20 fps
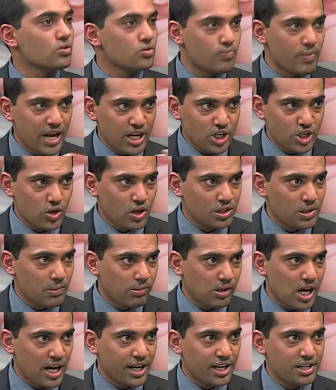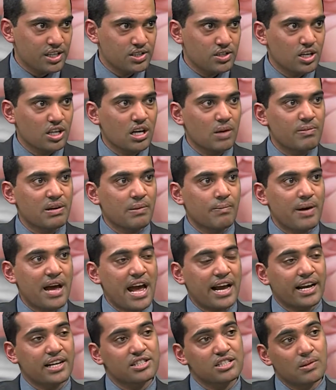You make sure the blockage is not coming
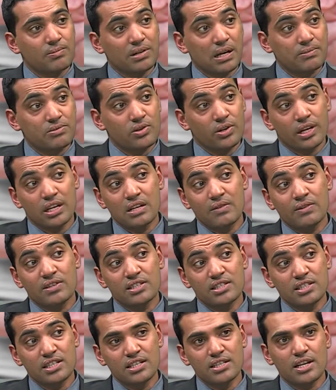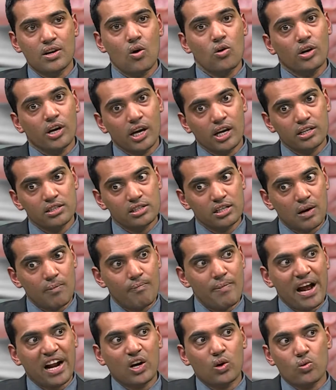back, and sometimes you can even see that, okay, it's come
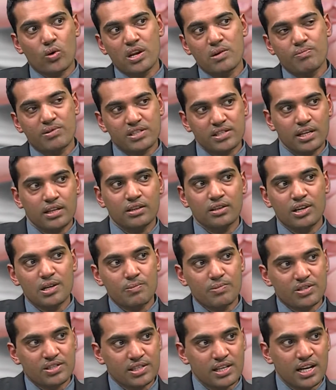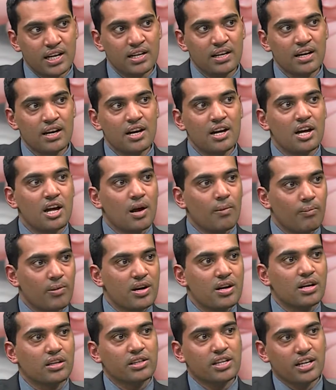back 20%, 30%, but
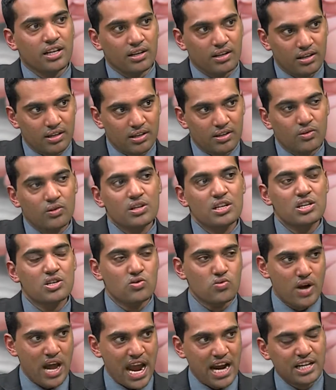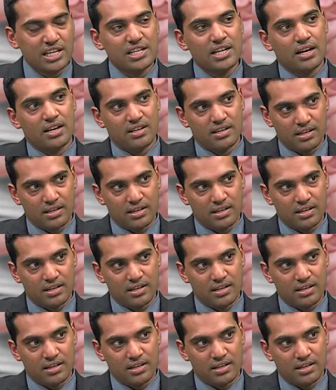no need to act yet.